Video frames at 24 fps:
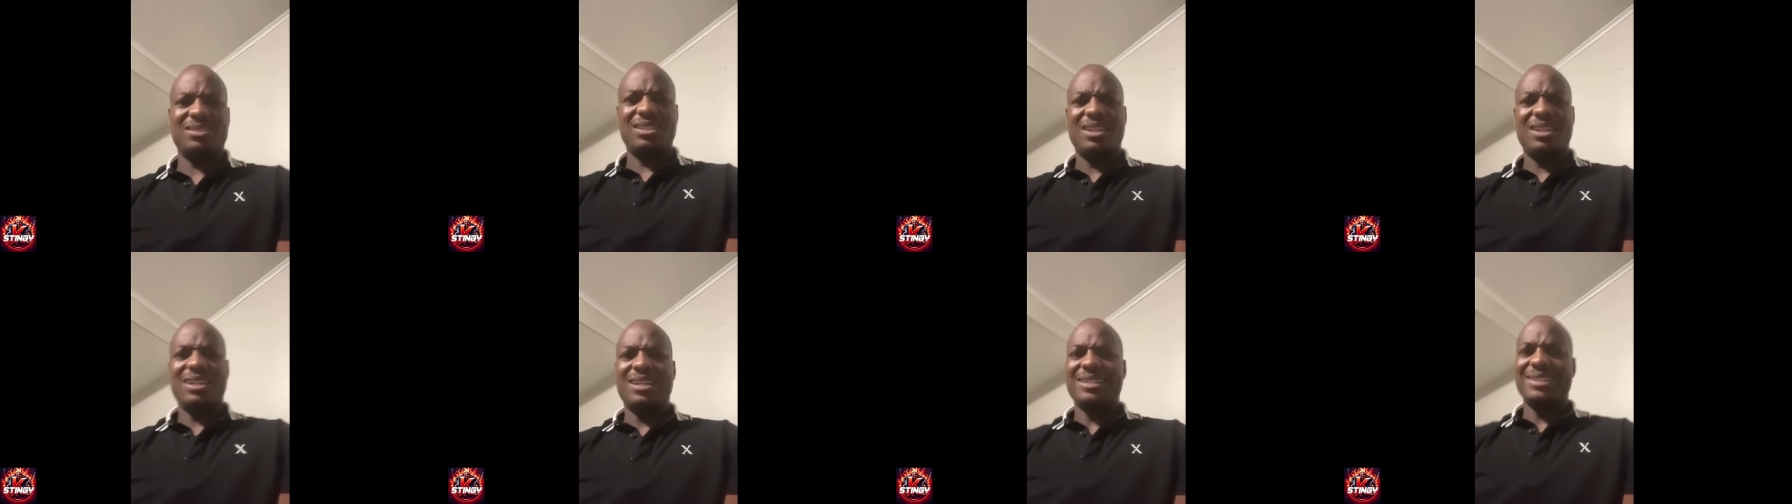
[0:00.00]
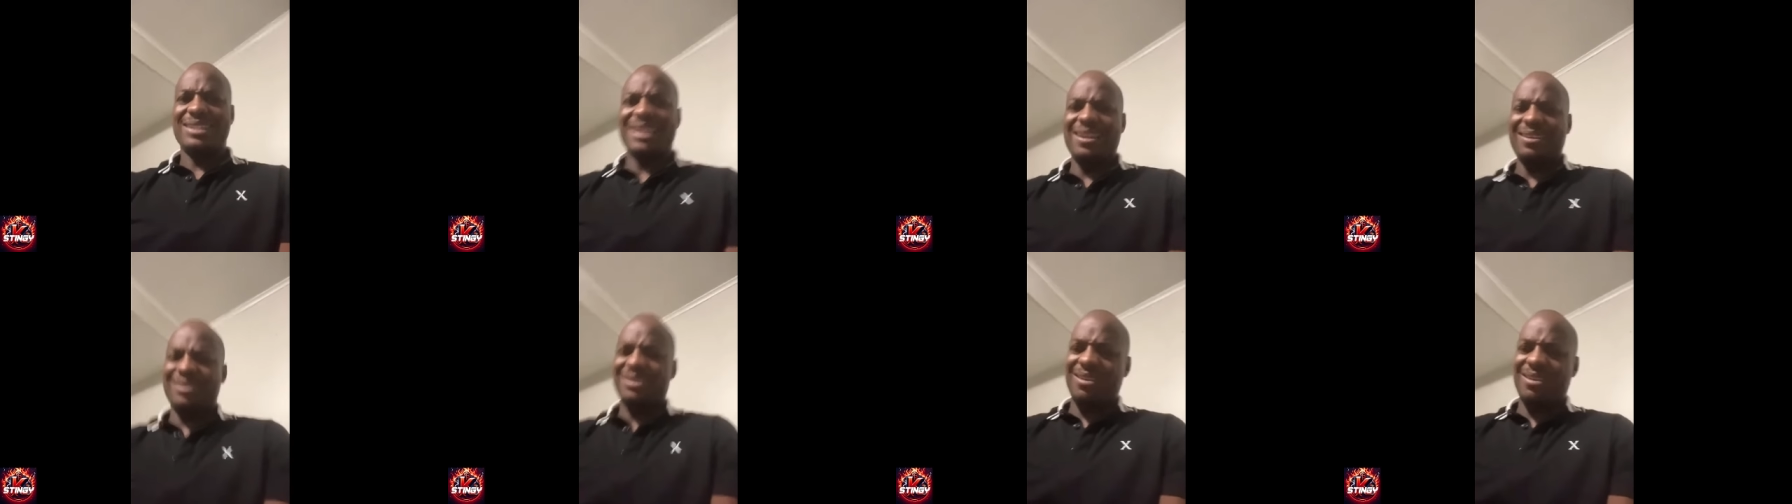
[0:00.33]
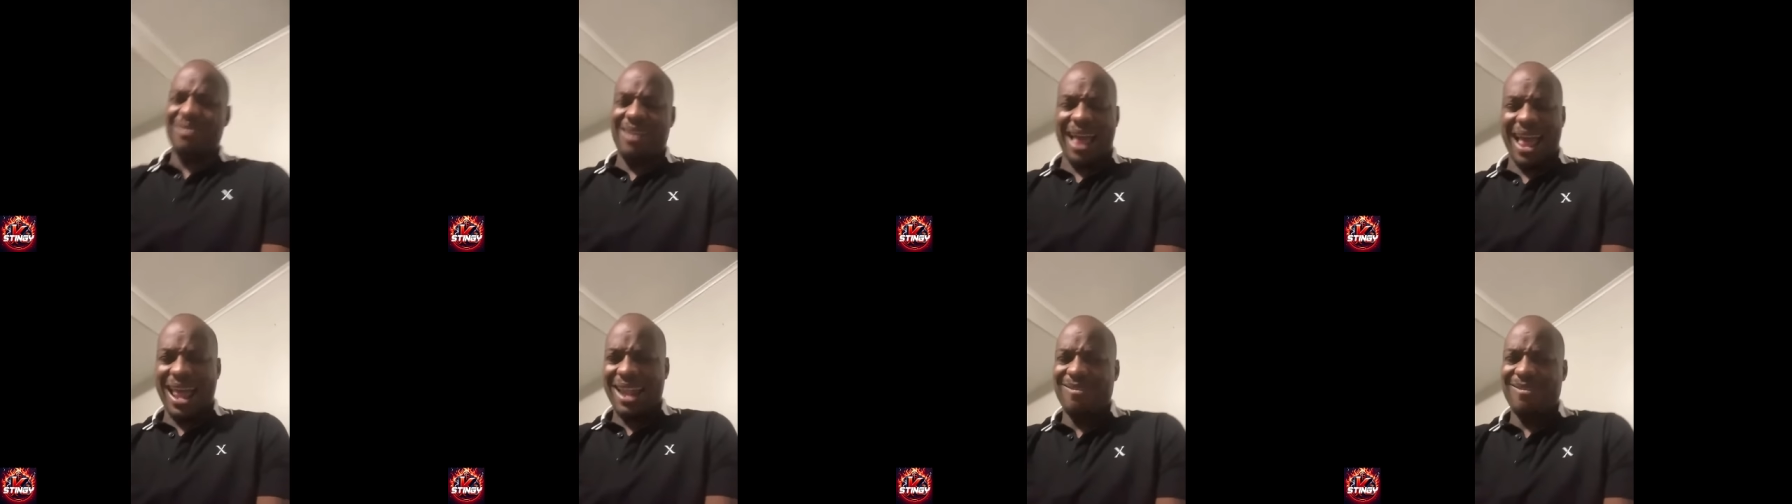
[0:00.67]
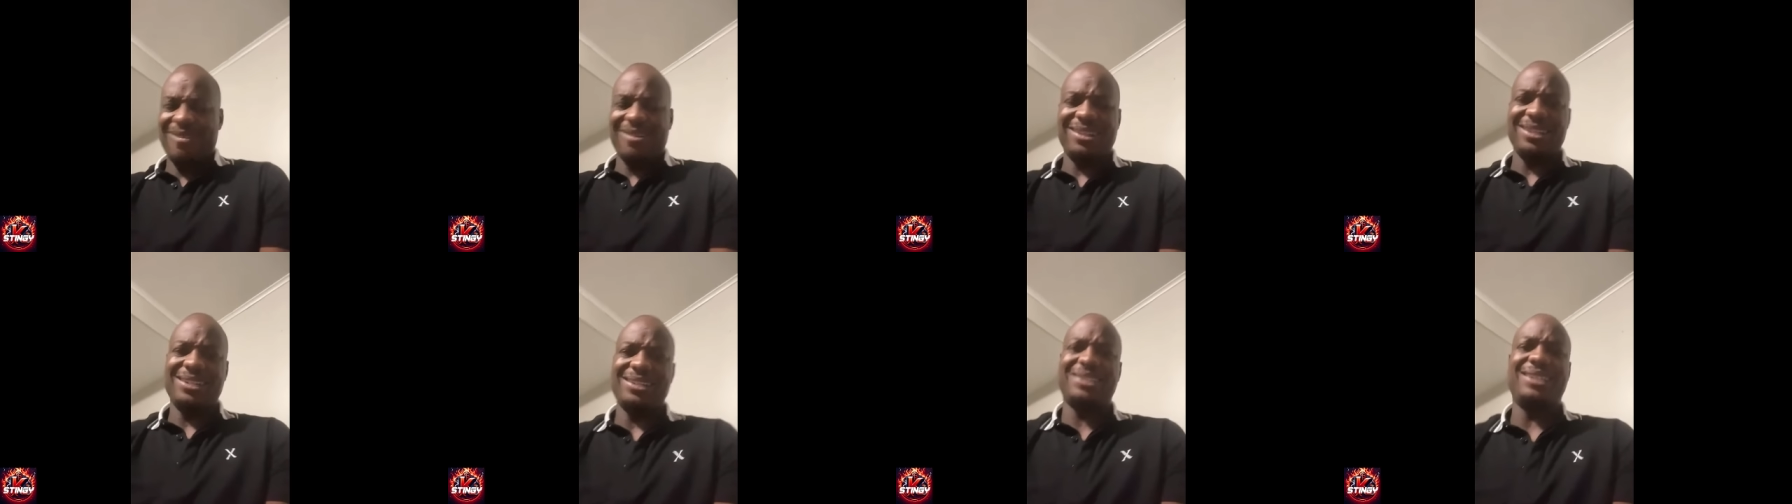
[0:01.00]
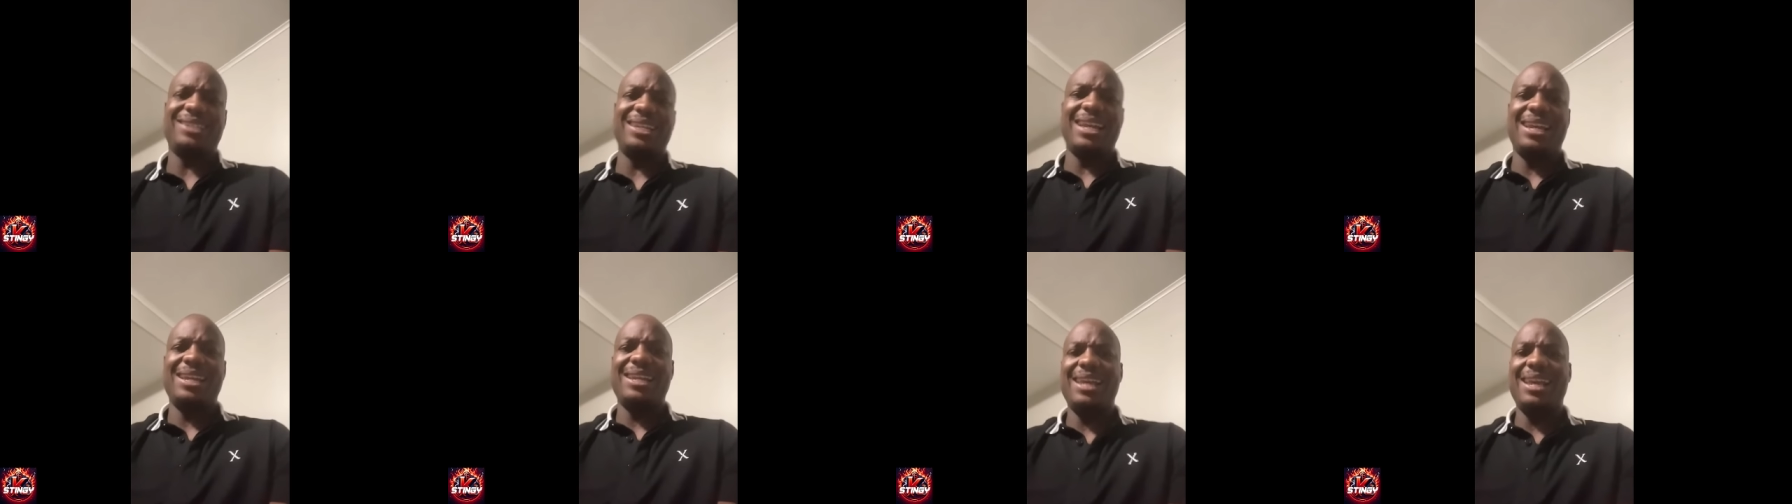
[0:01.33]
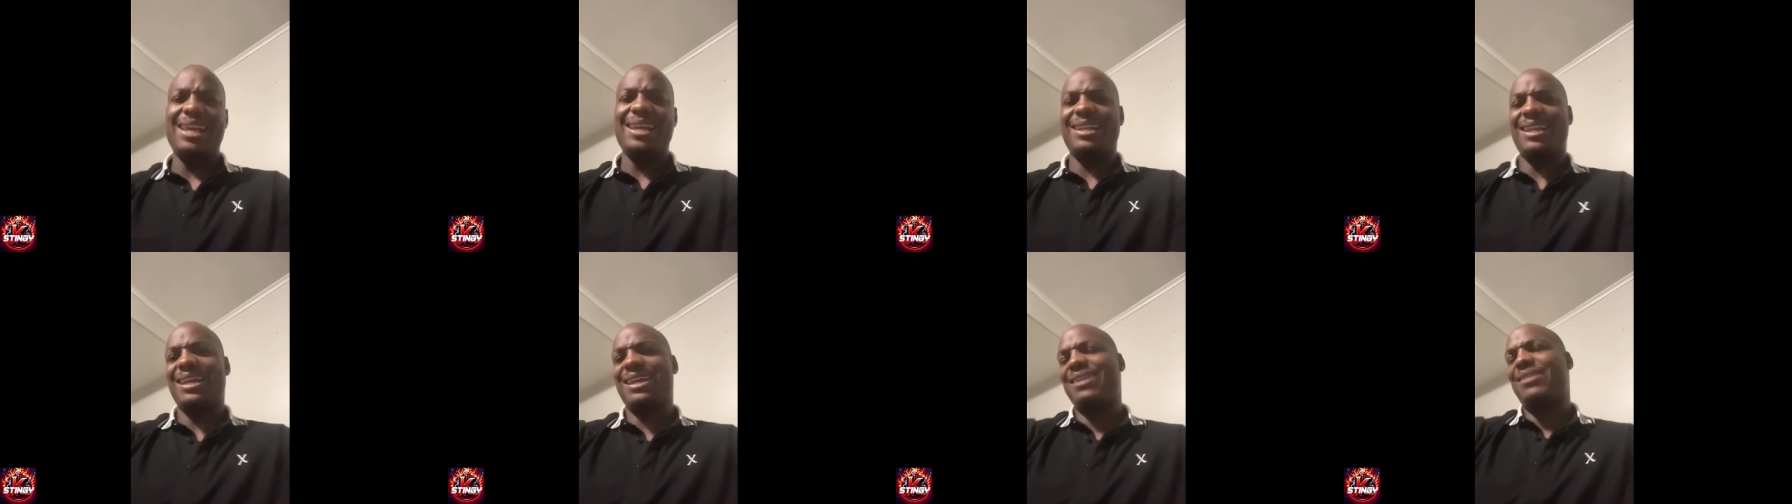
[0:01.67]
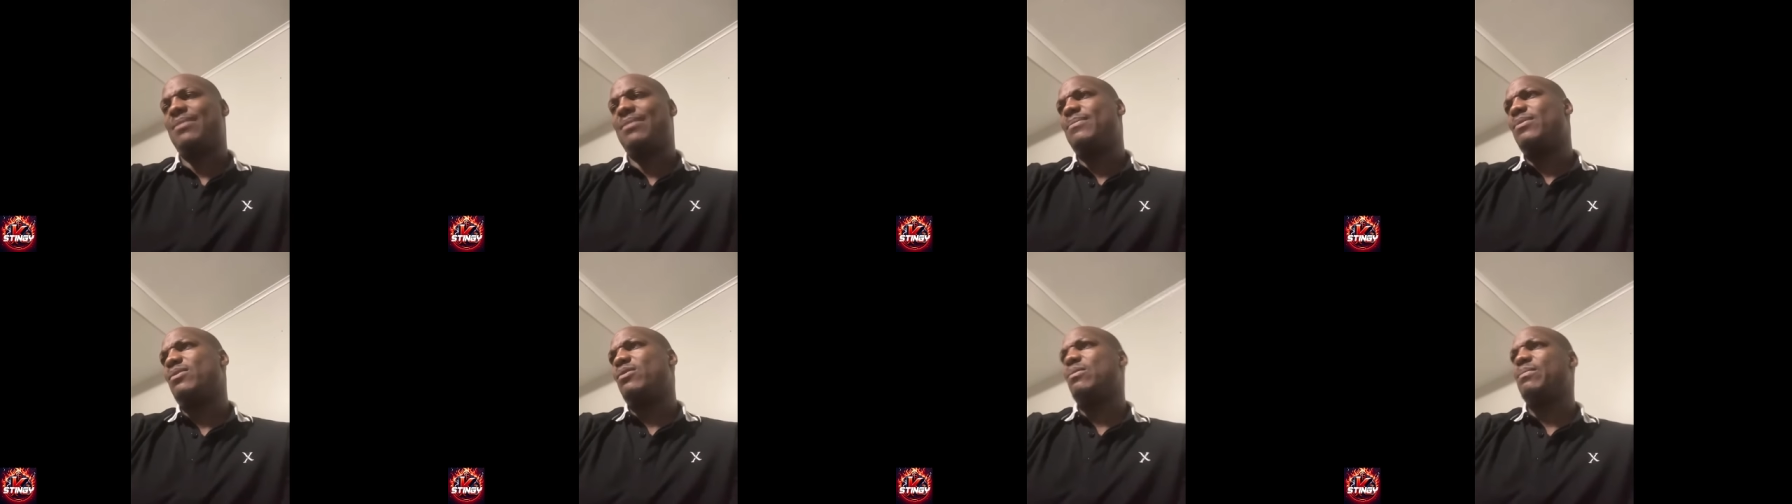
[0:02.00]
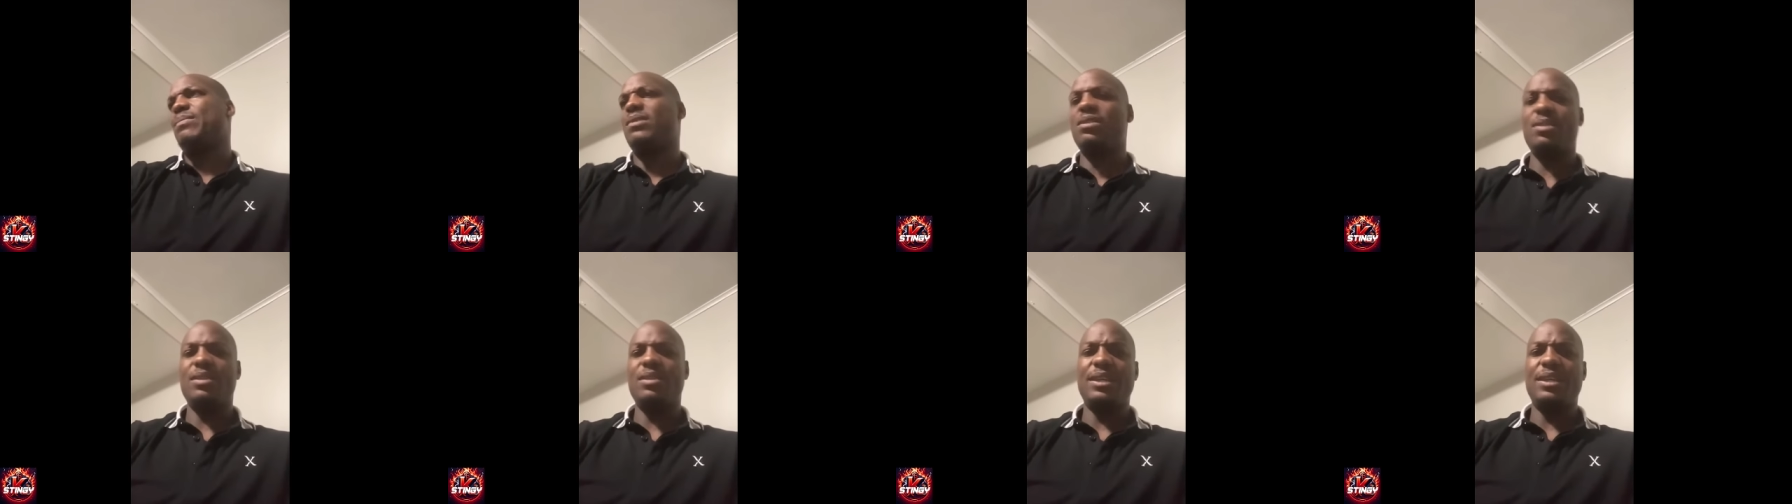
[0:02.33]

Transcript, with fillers: That, that, I don't understand that. Like, come on, bro.